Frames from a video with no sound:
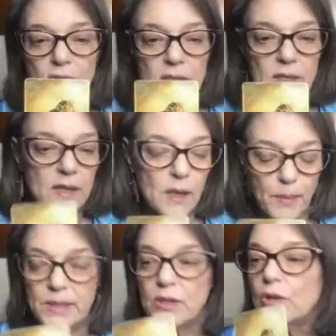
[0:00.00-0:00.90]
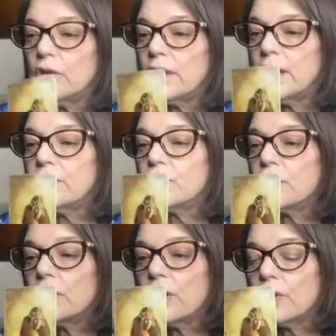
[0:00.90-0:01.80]
This is in the pentacle
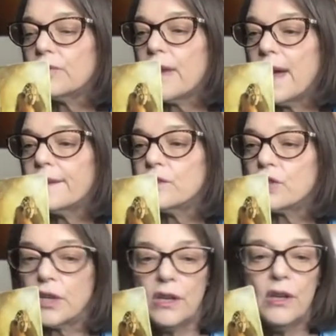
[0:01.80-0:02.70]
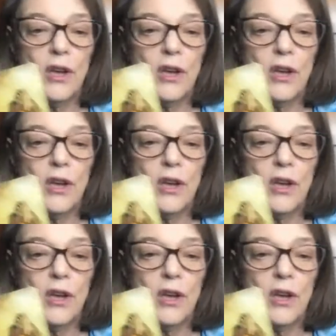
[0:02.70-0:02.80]
energy, the earth energy.